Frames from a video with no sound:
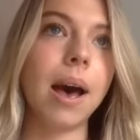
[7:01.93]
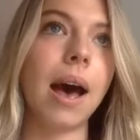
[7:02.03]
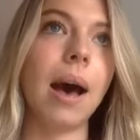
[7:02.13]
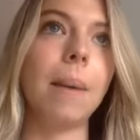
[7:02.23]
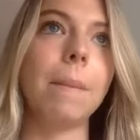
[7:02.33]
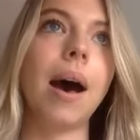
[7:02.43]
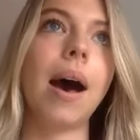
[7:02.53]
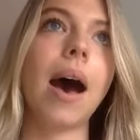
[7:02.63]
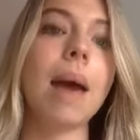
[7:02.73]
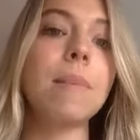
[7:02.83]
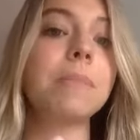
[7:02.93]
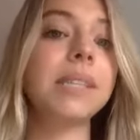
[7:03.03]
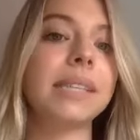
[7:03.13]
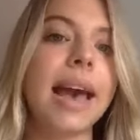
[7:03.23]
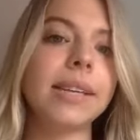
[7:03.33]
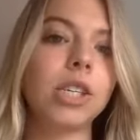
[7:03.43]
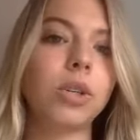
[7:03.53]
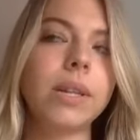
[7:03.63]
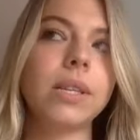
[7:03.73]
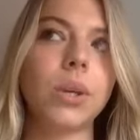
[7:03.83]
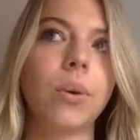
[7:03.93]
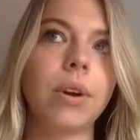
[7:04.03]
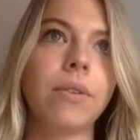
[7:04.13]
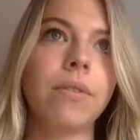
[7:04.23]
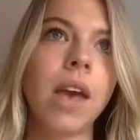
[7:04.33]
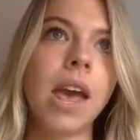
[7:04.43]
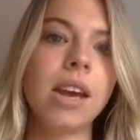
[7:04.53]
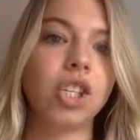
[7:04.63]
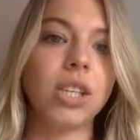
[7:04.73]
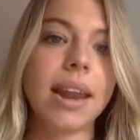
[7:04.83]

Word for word: Um, I'm obsessed with sort of just